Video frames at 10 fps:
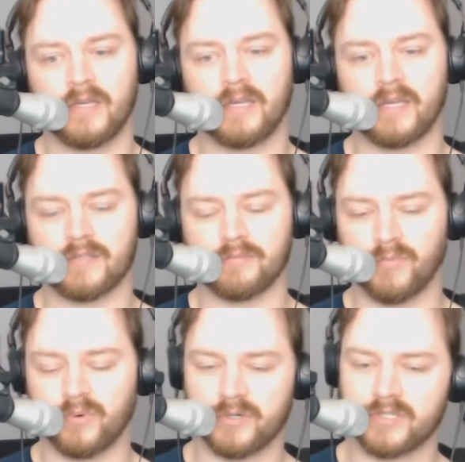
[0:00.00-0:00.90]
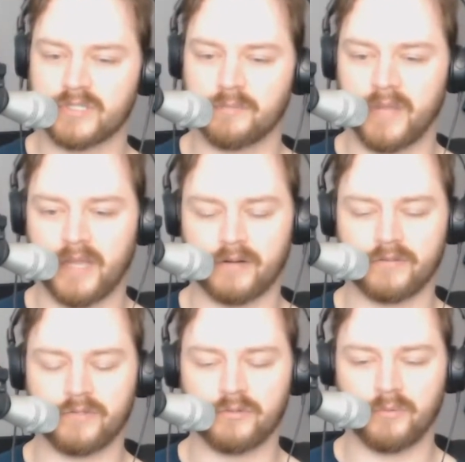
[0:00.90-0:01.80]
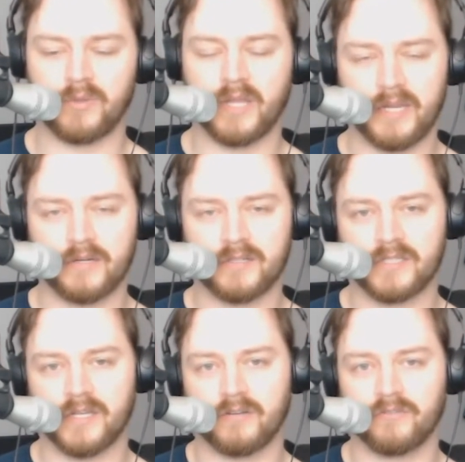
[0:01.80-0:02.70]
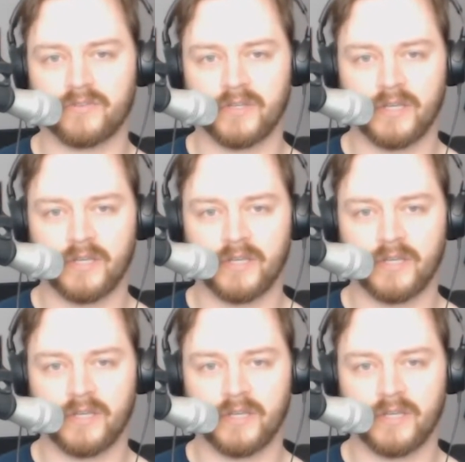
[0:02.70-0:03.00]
It's more just a matter of you applying yourself